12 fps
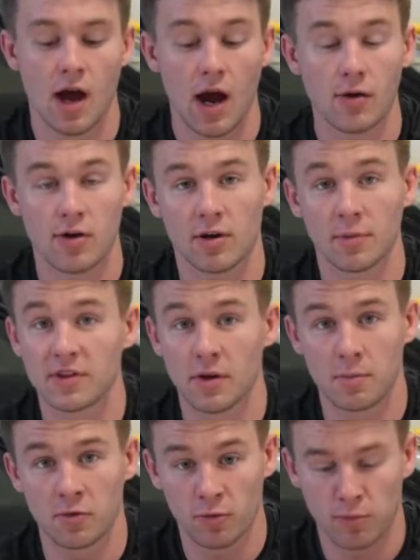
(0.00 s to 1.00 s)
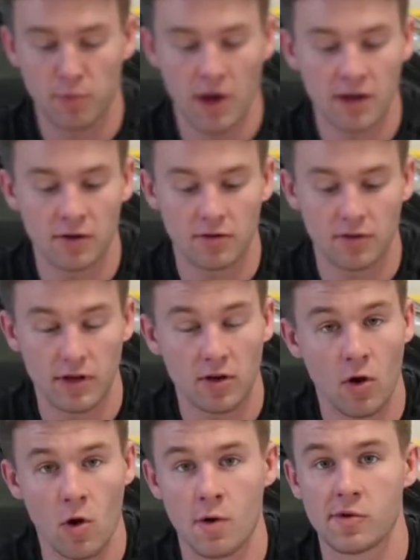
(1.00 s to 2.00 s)
I would recommend a brand
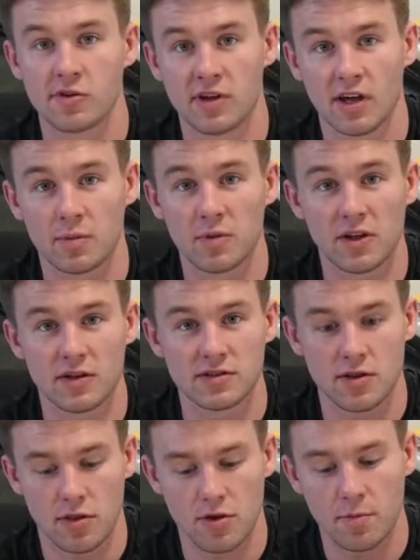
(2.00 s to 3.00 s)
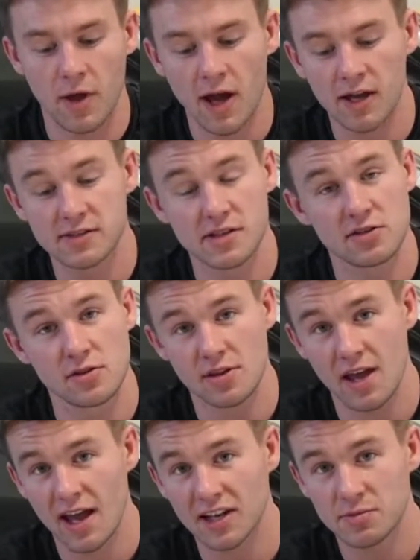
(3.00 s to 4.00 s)
like Carbotech because their pads, these are
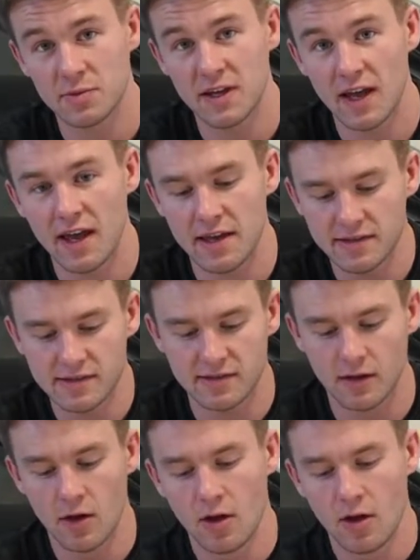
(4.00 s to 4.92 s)
the XP8s.